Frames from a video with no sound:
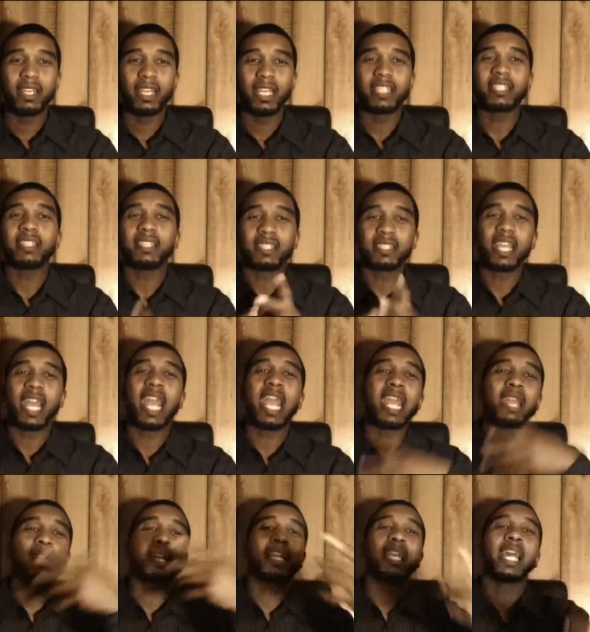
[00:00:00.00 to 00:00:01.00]
It's the
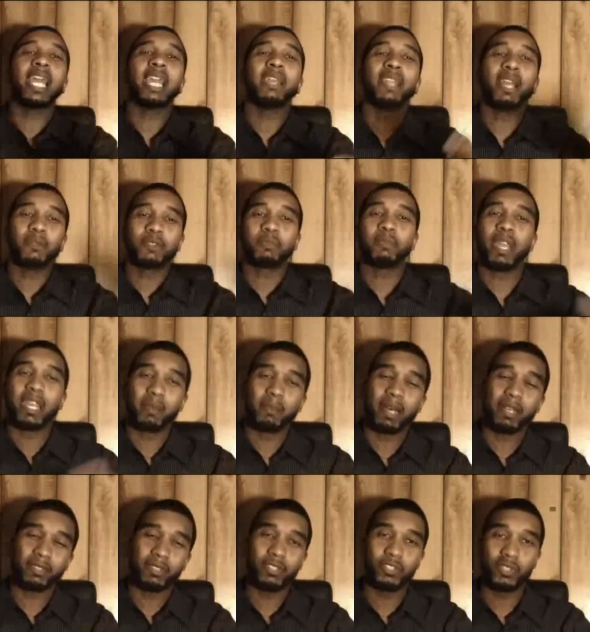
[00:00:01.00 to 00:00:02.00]
same claim that was made
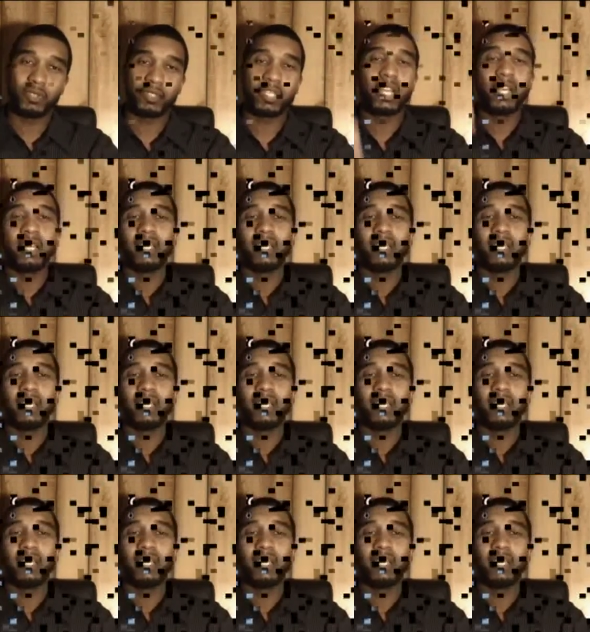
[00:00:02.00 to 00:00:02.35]
about the Jews.